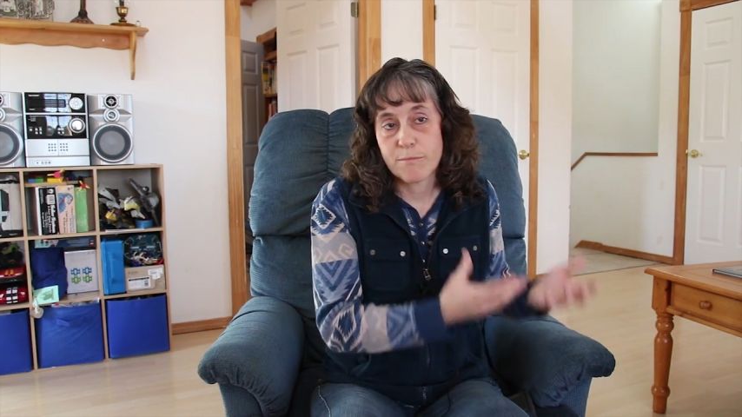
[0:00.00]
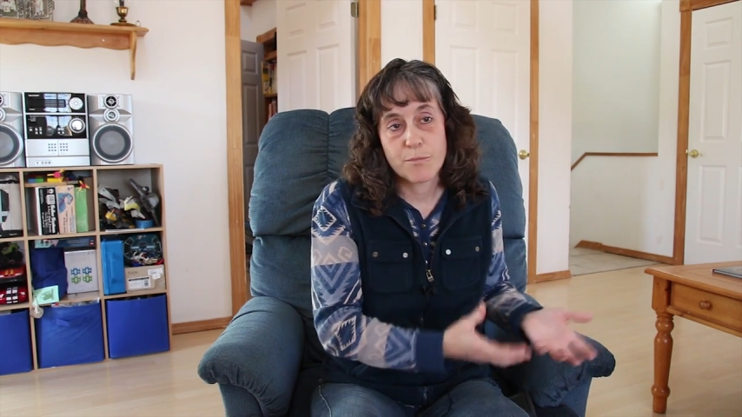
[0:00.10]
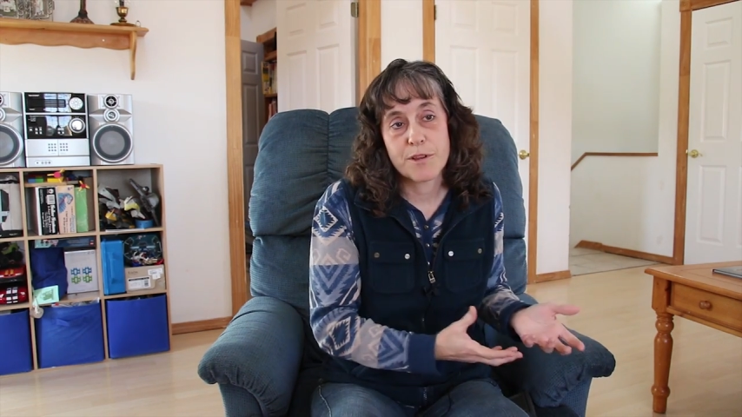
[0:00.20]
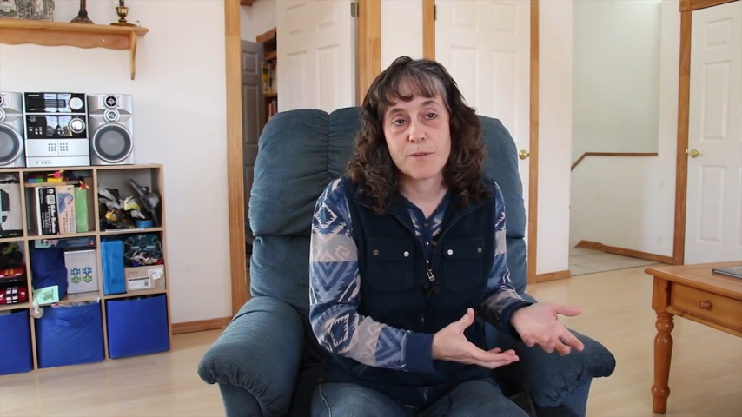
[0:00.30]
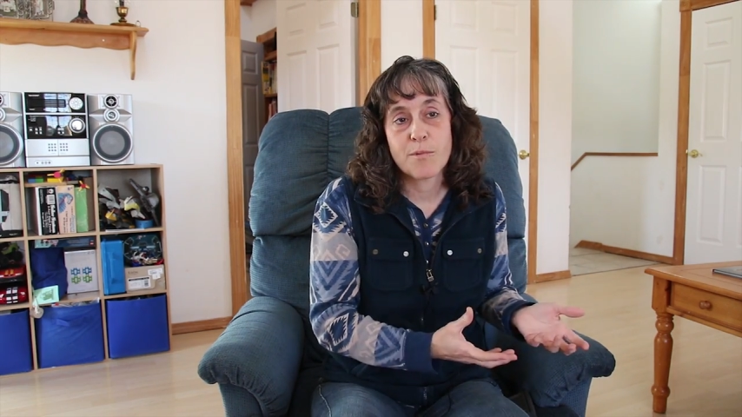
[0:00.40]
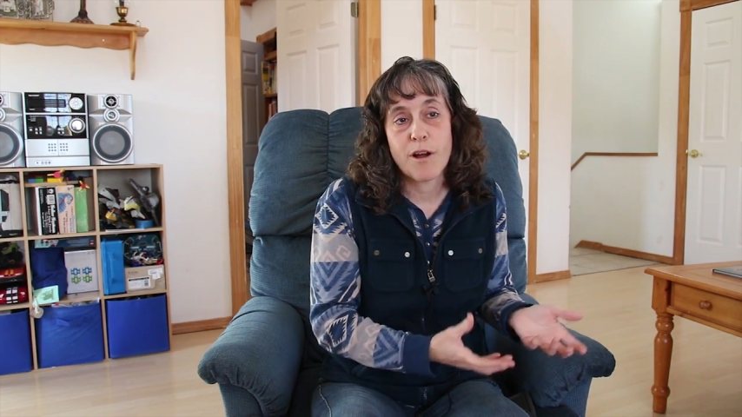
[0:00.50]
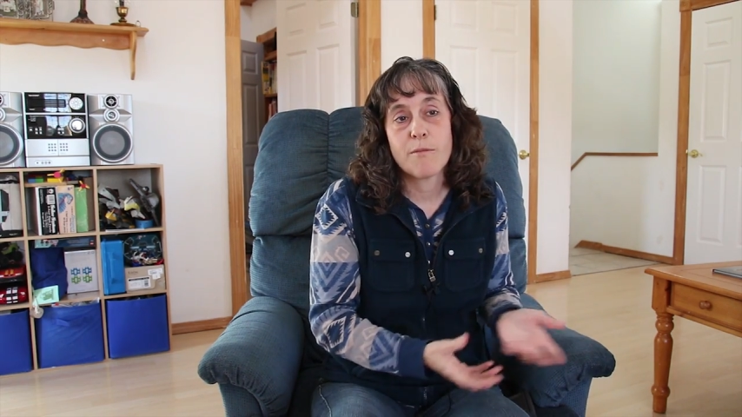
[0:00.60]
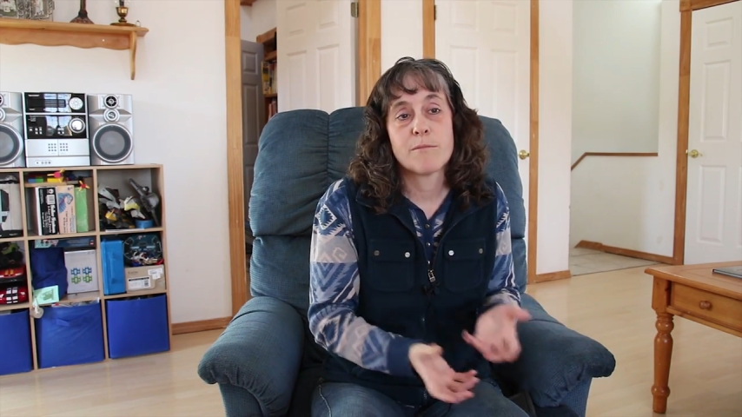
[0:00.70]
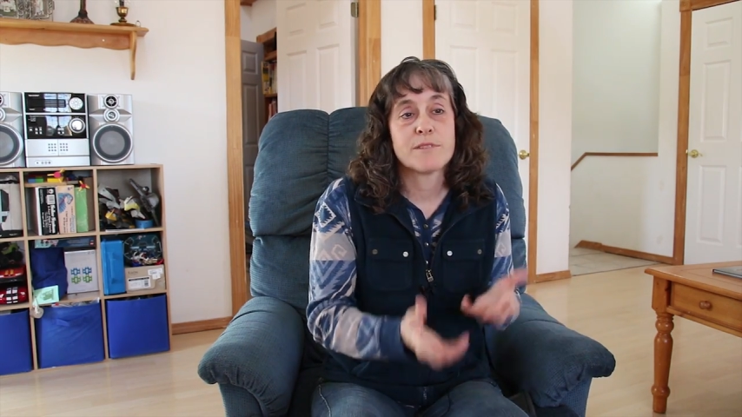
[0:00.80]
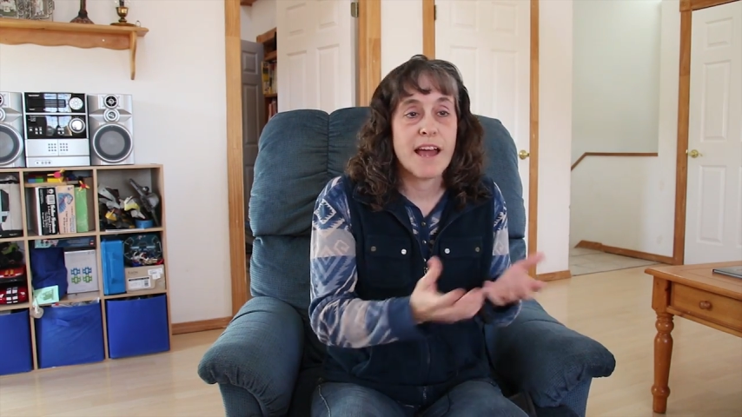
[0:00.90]
breathing
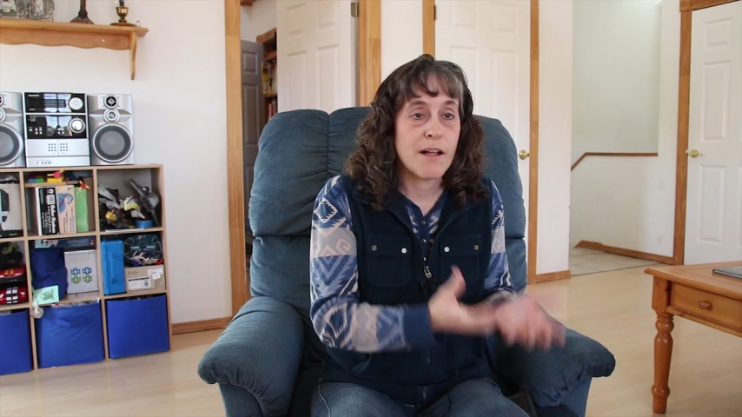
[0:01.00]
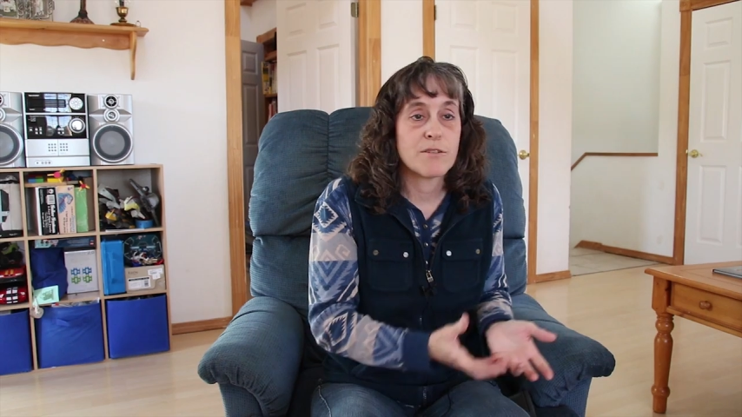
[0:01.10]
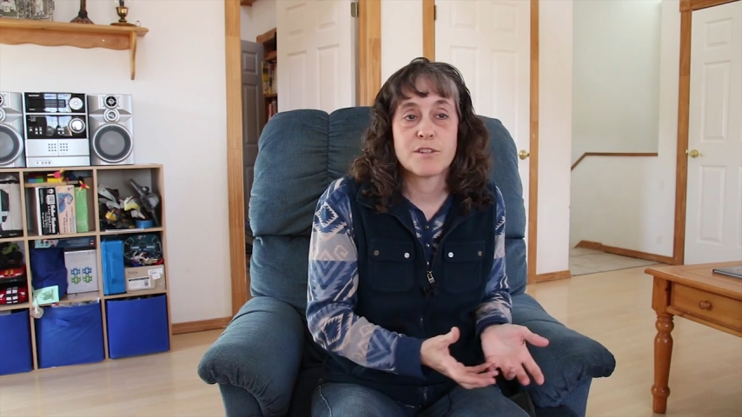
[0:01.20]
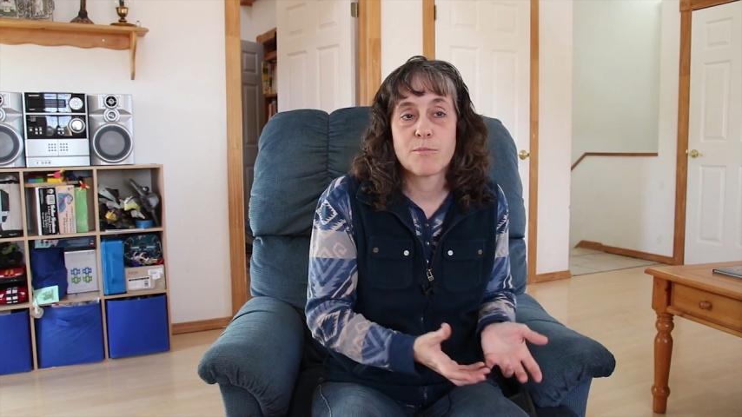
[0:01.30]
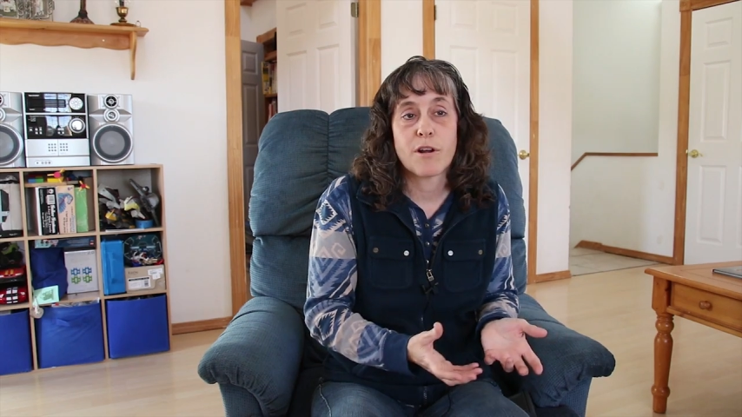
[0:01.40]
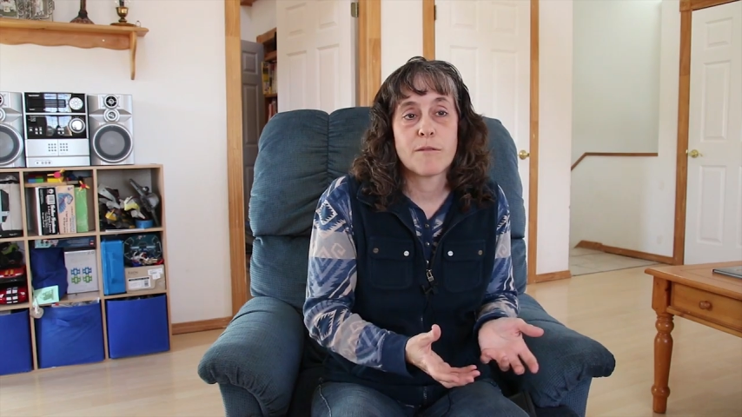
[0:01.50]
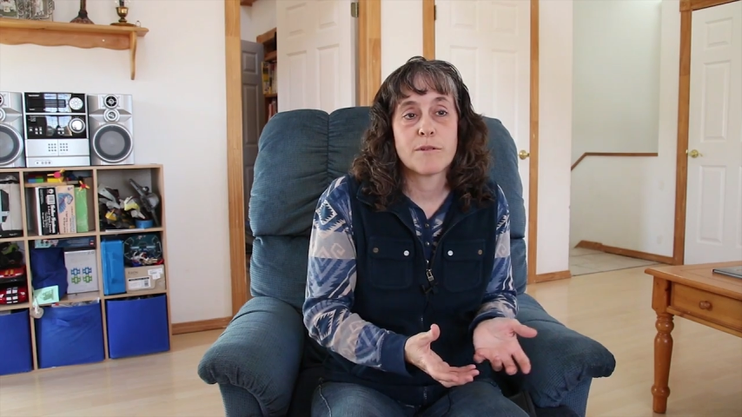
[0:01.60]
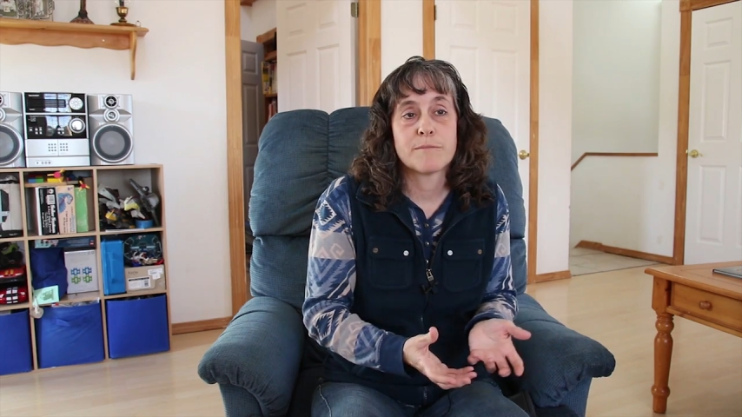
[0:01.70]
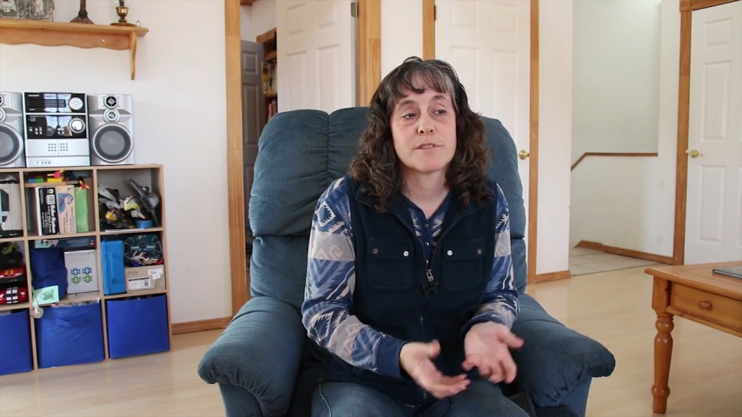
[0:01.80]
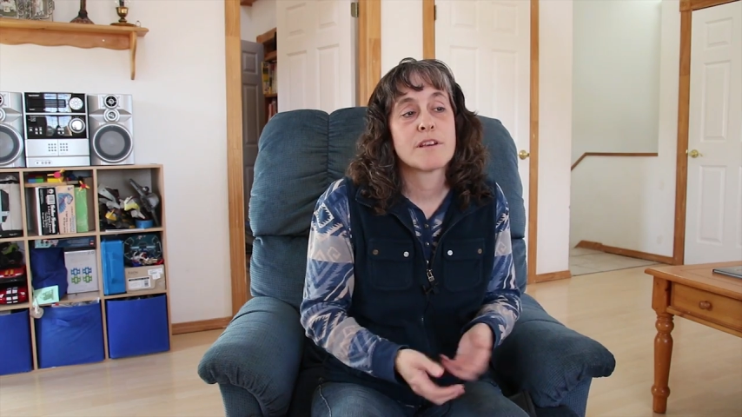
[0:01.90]
problems, allergy
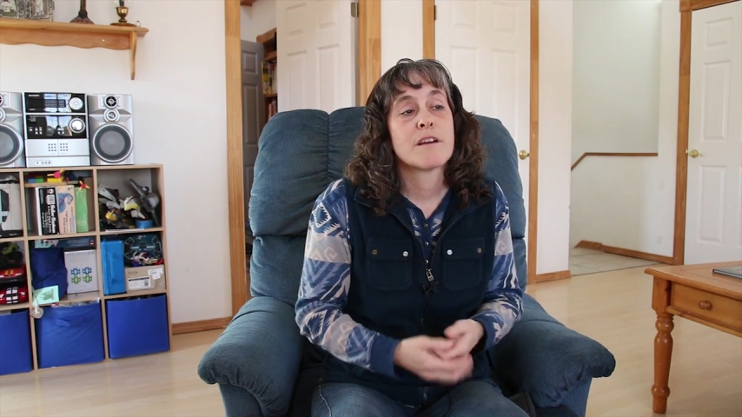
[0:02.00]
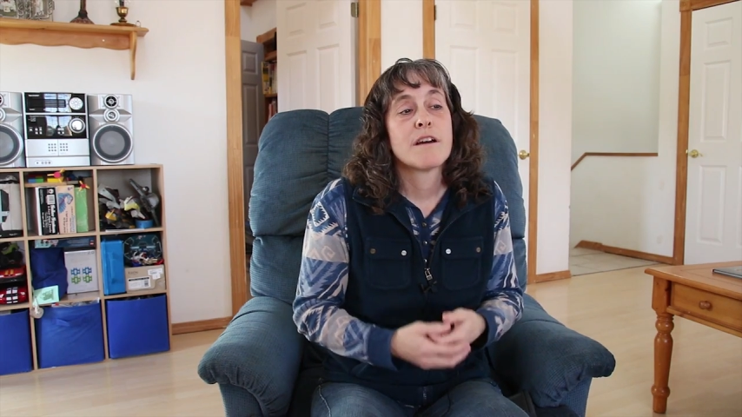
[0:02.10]
problems.